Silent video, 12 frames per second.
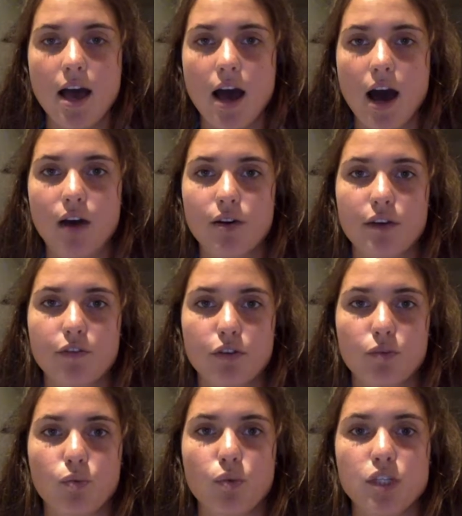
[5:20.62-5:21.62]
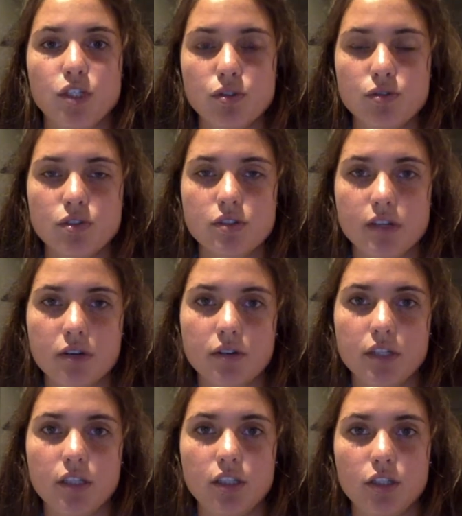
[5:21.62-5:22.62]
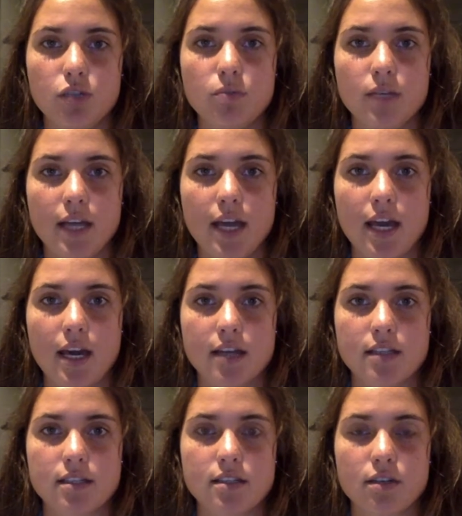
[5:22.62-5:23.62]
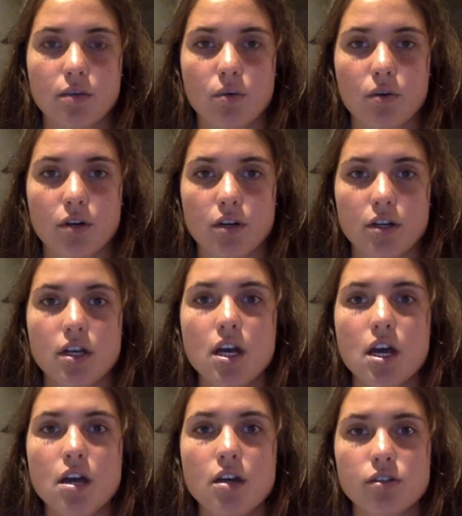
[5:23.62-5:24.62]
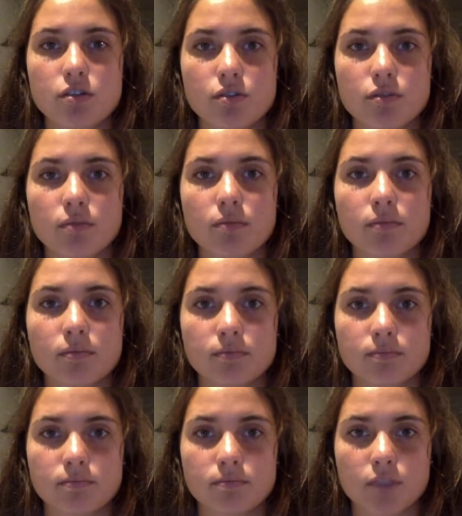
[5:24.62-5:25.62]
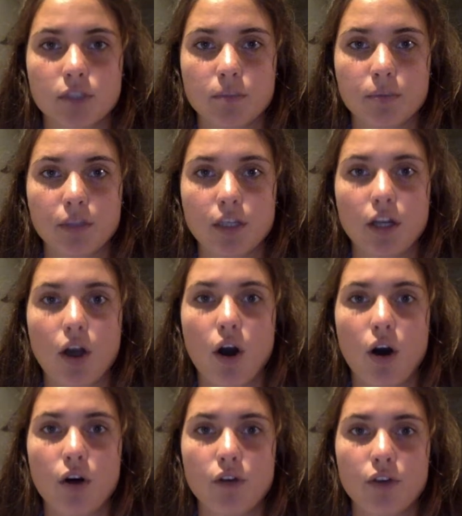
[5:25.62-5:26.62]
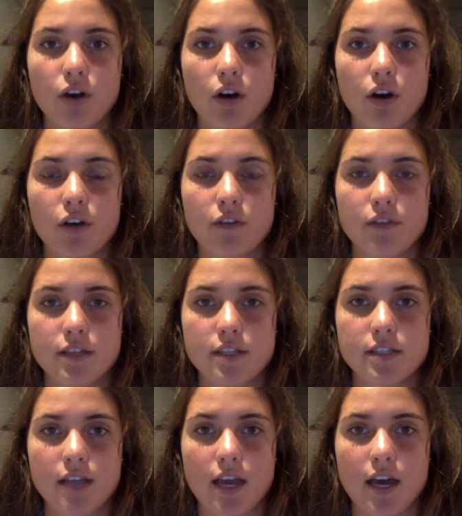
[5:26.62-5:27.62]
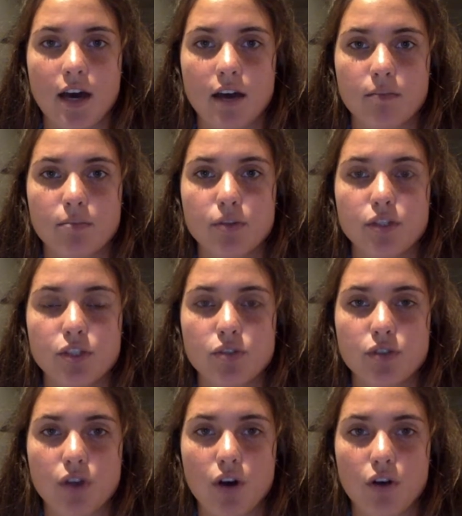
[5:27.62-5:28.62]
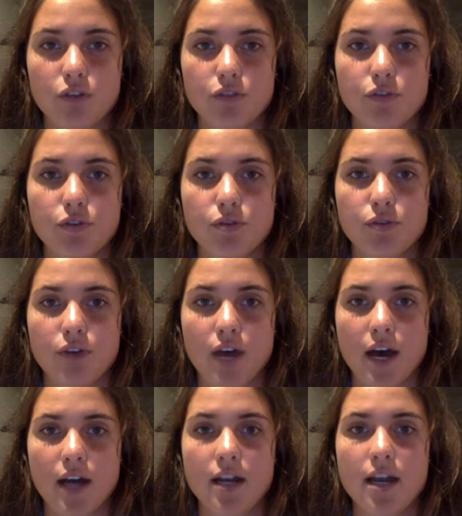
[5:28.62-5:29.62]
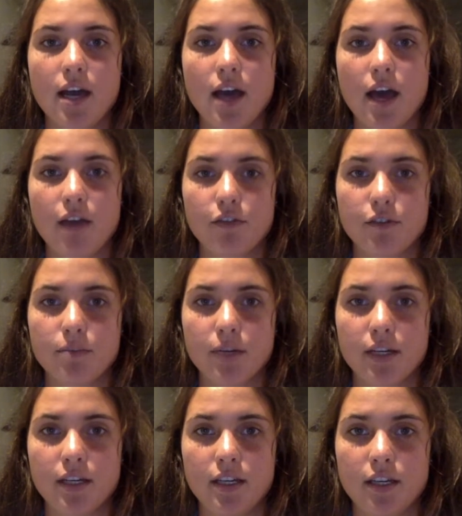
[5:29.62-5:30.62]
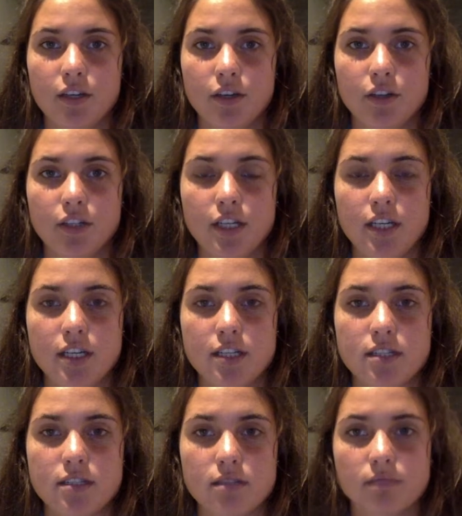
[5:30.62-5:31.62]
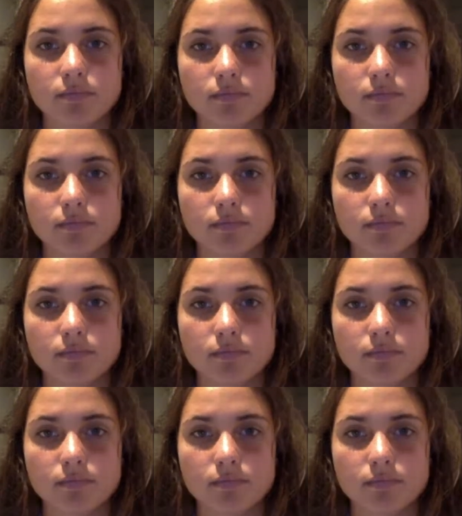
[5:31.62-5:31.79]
However, we do still need human hands in order to complete all the harvest and produce all the food that everybody here needs.